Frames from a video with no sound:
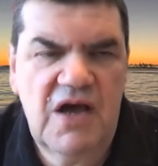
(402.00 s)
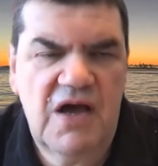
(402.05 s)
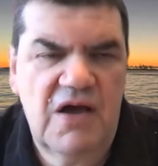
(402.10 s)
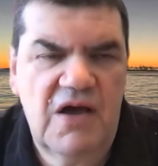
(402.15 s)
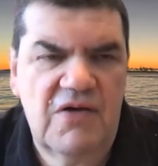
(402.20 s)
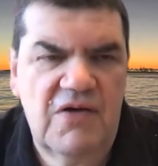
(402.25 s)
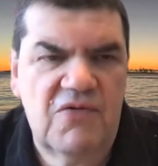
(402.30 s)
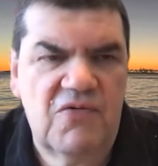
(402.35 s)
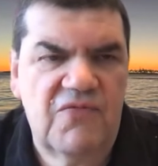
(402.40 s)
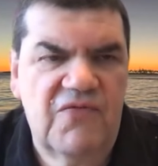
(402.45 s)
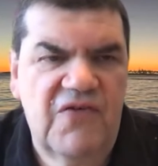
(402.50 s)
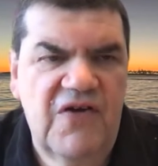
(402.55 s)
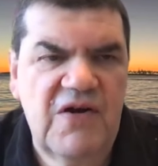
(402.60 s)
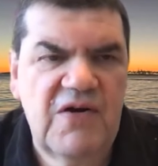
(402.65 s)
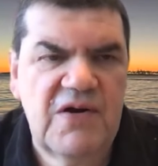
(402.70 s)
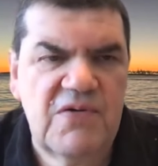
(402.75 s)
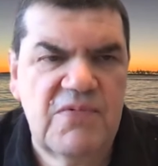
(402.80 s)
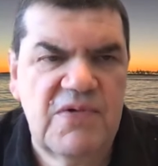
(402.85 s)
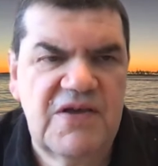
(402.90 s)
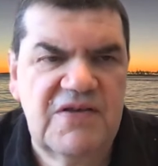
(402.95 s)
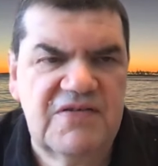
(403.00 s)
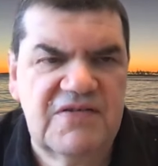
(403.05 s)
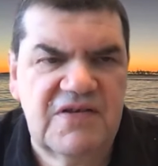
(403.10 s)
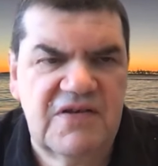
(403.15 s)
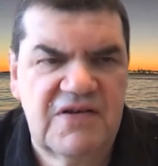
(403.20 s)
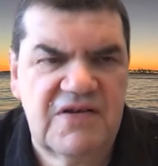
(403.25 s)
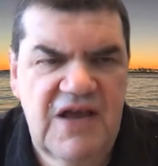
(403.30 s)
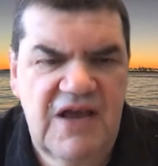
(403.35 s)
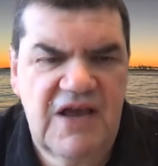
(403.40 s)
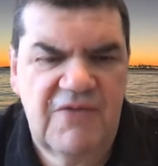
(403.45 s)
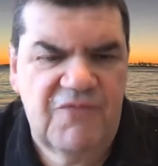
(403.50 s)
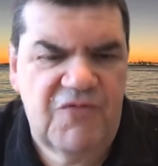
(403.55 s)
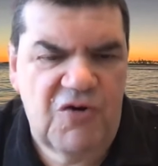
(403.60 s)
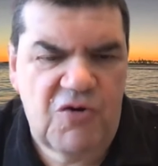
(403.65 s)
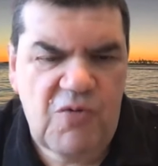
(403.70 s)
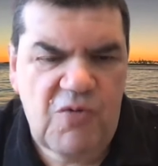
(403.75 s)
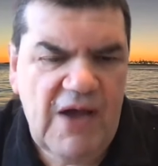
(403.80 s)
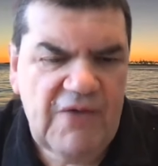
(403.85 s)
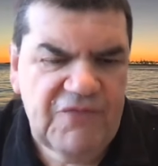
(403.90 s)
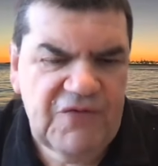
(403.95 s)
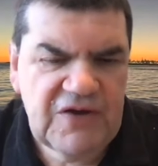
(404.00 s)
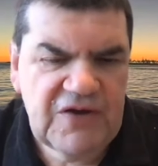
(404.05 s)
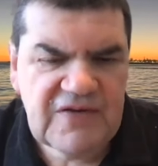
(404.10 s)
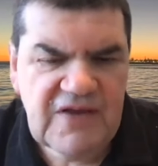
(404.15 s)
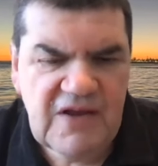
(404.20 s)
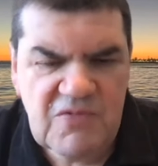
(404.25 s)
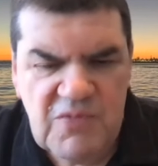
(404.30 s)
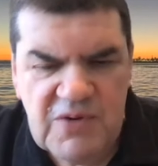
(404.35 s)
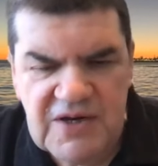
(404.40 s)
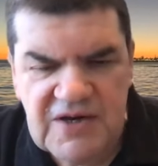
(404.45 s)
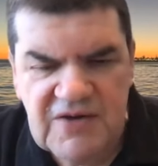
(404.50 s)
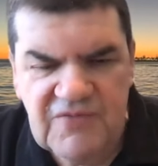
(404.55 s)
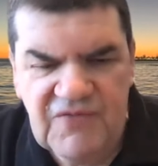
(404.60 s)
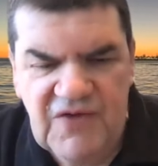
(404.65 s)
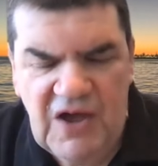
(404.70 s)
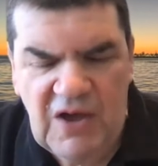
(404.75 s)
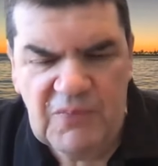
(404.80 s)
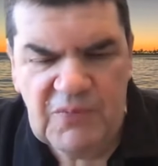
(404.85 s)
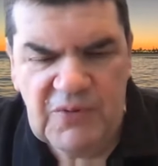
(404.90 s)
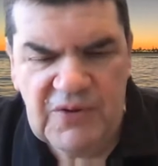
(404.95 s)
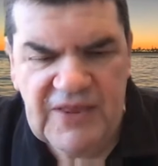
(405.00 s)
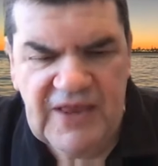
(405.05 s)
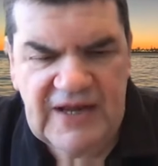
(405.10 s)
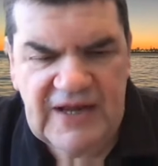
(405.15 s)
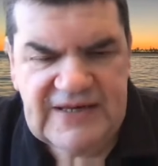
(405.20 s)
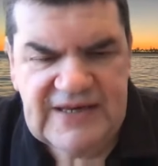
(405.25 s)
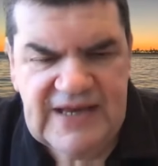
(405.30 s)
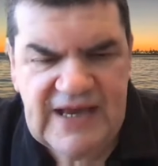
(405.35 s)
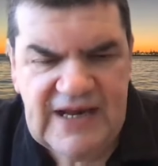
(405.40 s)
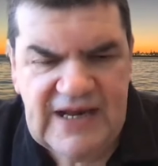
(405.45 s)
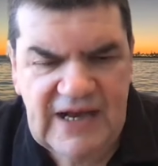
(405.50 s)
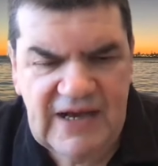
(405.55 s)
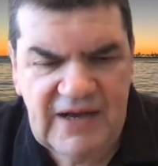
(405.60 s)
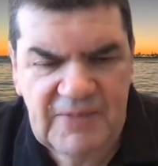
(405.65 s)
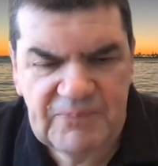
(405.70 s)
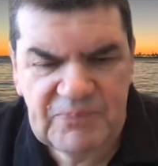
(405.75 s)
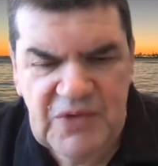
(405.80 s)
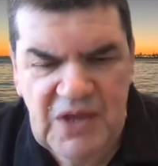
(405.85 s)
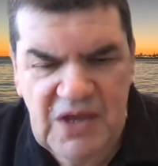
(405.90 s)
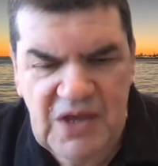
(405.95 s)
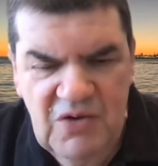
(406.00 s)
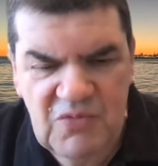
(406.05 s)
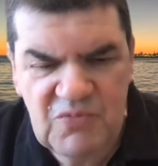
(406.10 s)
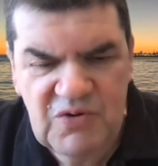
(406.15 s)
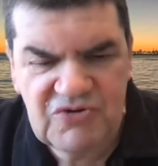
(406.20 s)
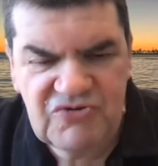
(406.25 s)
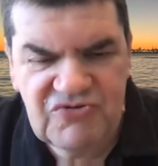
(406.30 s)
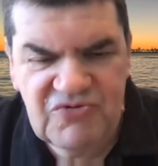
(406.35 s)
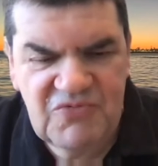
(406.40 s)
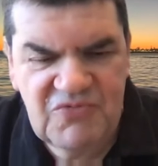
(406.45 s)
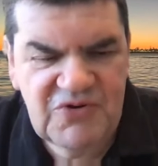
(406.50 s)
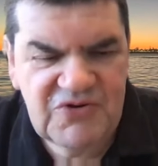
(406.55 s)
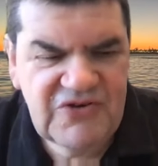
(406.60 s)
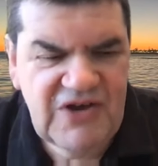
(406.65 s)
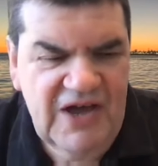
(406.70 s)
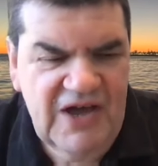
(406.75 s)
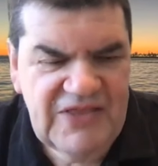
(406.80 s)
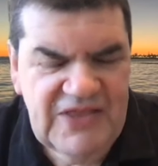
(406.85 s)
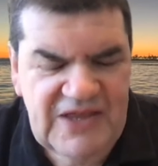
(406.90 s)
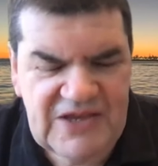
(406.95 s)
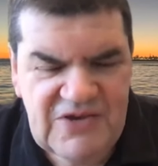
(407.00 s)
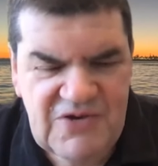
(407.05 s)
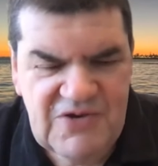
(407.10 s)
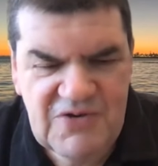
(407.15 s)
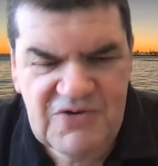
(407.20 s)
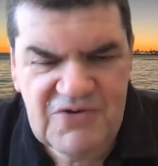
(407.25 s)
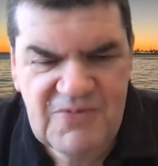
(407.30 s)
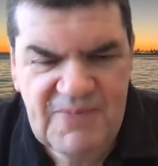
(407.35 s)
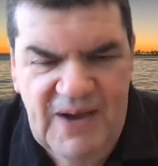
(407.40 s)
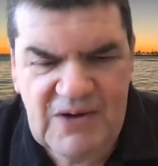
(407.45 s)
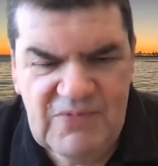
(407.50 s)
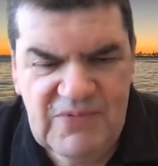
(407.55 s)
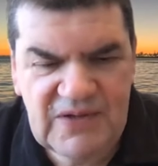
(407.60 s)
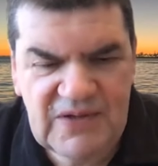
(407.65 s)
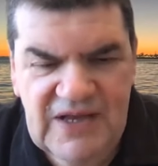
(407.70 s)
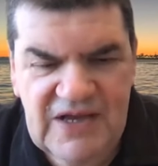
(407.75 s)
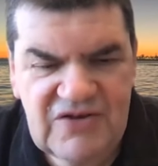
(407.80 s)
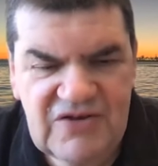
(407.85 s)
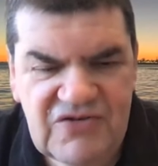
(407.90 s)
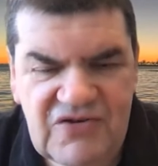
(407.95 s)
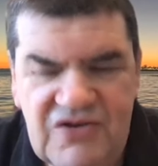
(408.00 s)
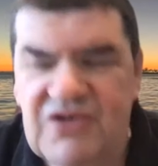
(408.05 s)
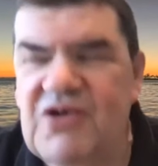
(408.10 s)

Uh, very recent infographics that we developed with that data, which which I think you you might relate to.